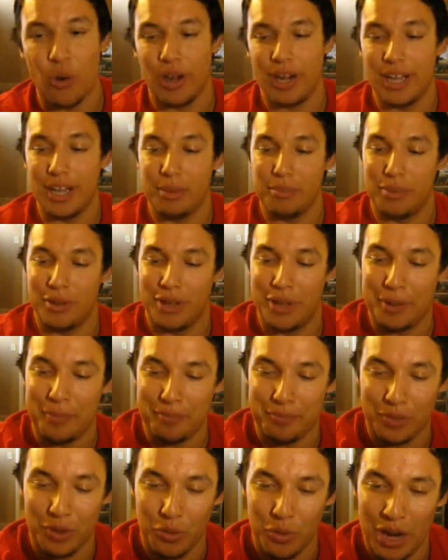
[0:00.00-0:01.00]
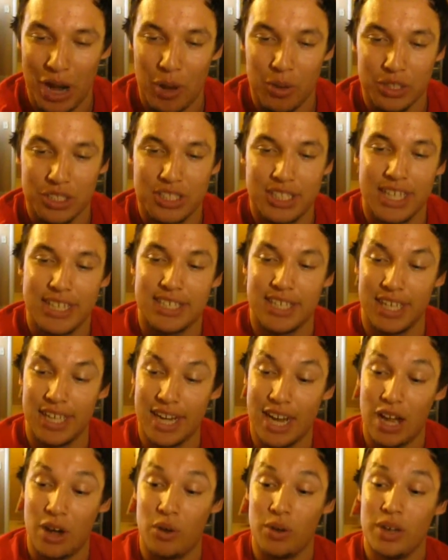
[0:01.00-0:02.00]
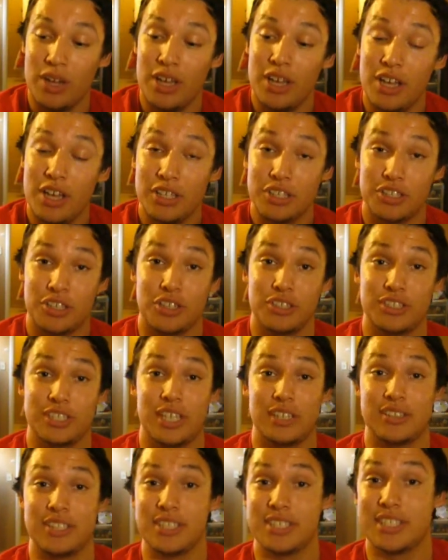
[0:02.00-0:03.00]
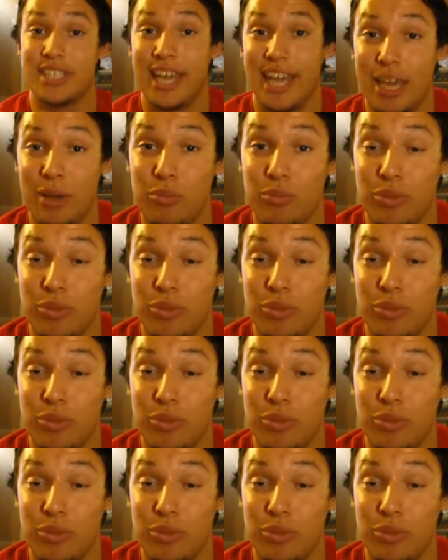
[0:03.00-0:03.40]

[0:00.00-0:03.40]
it in, but when I was testing it out, turned out this game